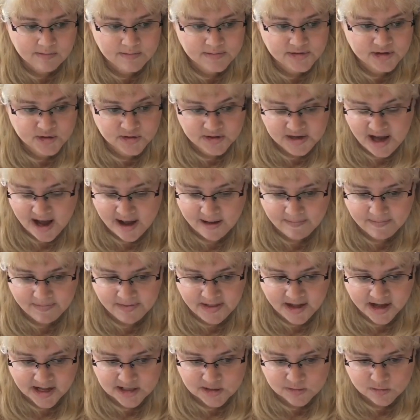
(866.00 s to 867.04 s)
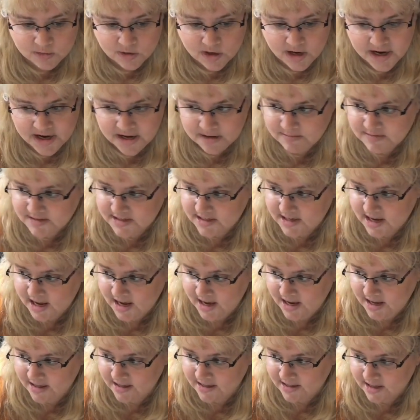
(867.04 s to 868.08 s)
So yeah, that's where I am
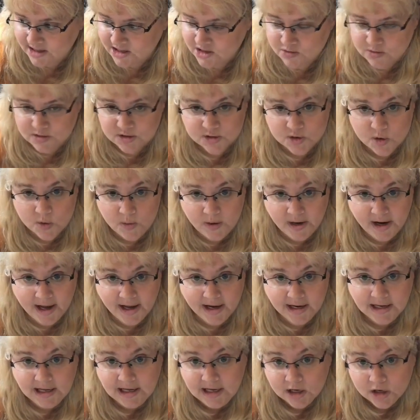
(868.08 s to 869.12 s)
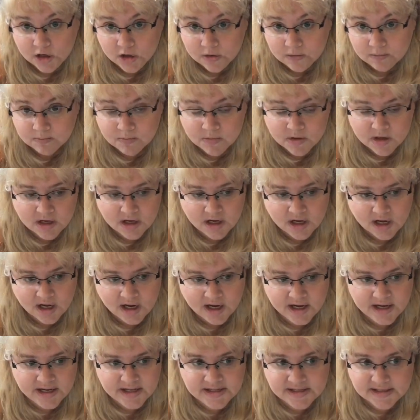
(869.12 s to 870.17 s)
today. That's what's going on here
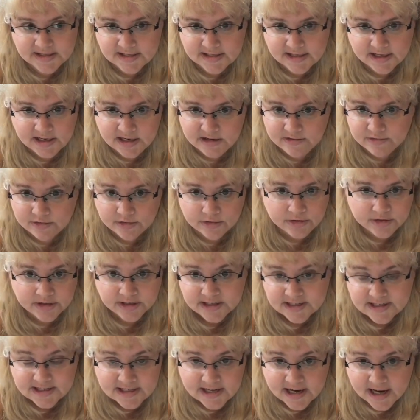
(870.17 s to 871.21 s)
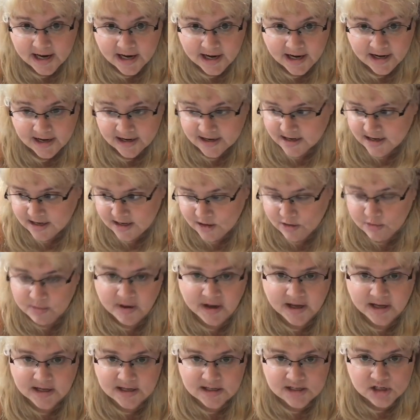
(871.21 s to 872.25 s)
in sunny Florida today. You can hear
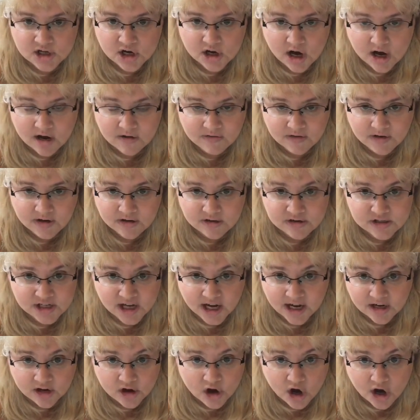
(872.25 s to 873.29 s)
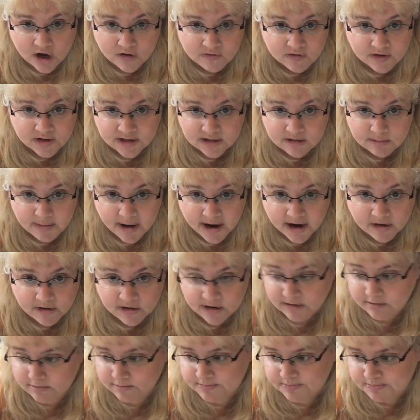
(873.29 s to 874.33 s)
my kids coughing or John coughing in the
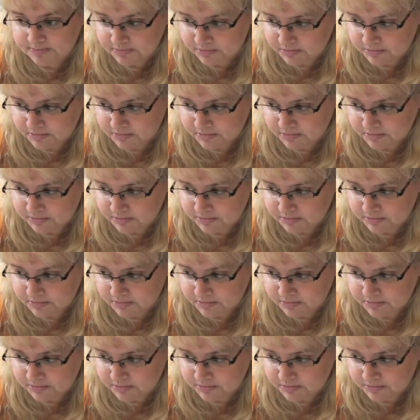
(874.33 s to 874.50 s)
background.